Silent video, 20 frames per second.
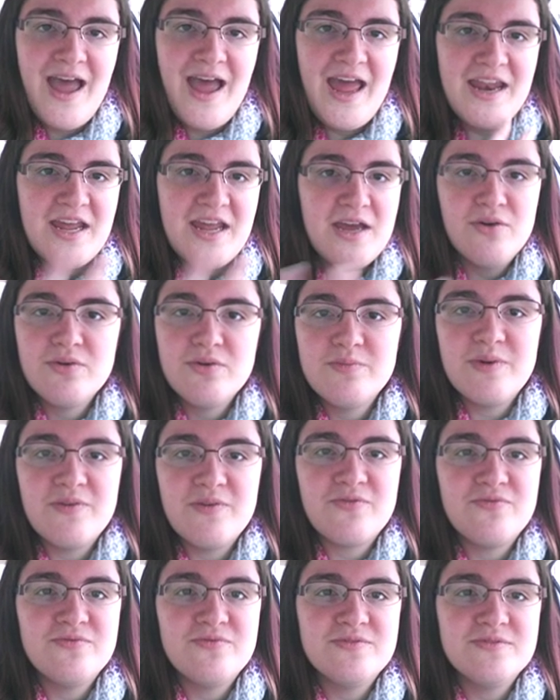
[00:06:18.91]
and it would
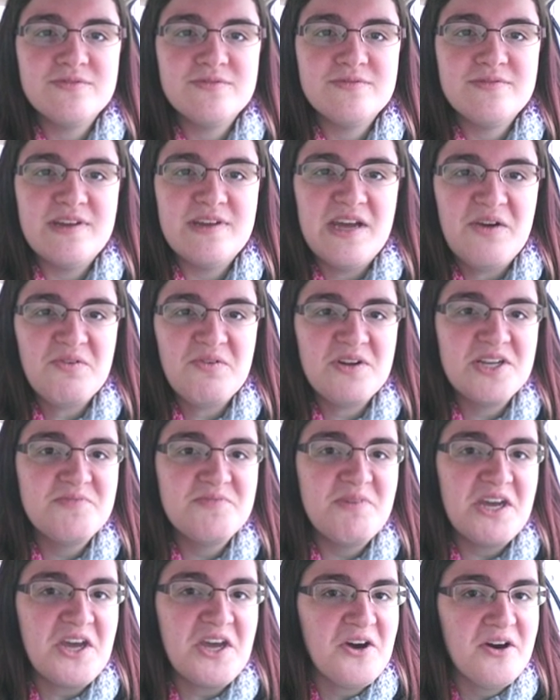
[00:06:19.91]
be it
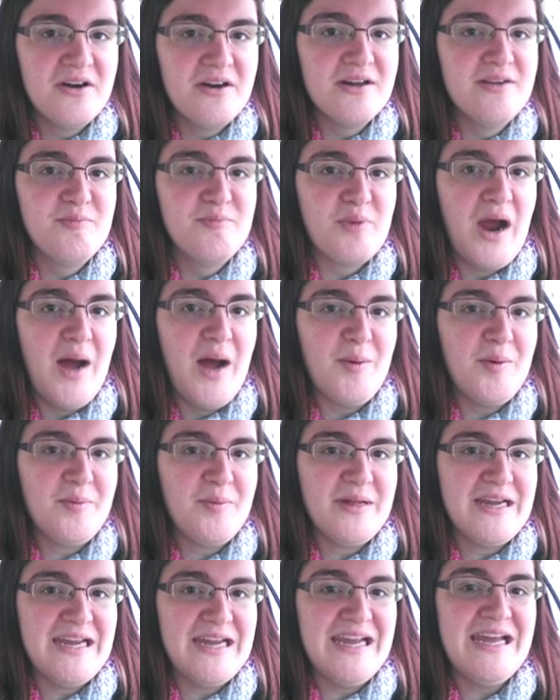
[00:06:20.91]
would be good
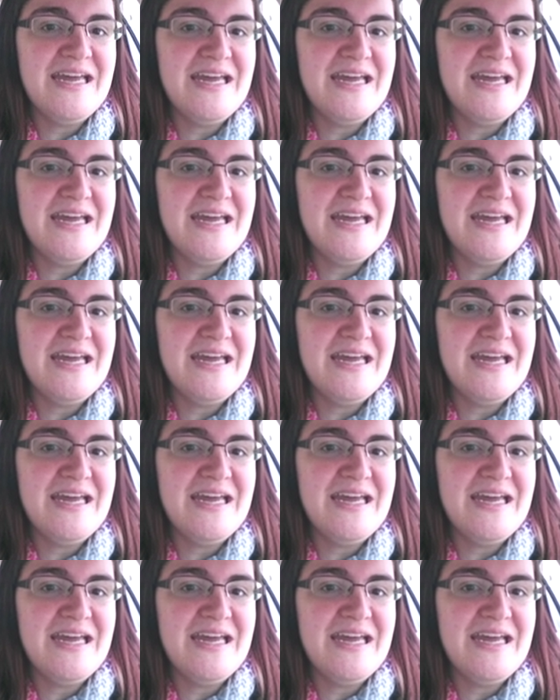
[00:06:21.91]
probably.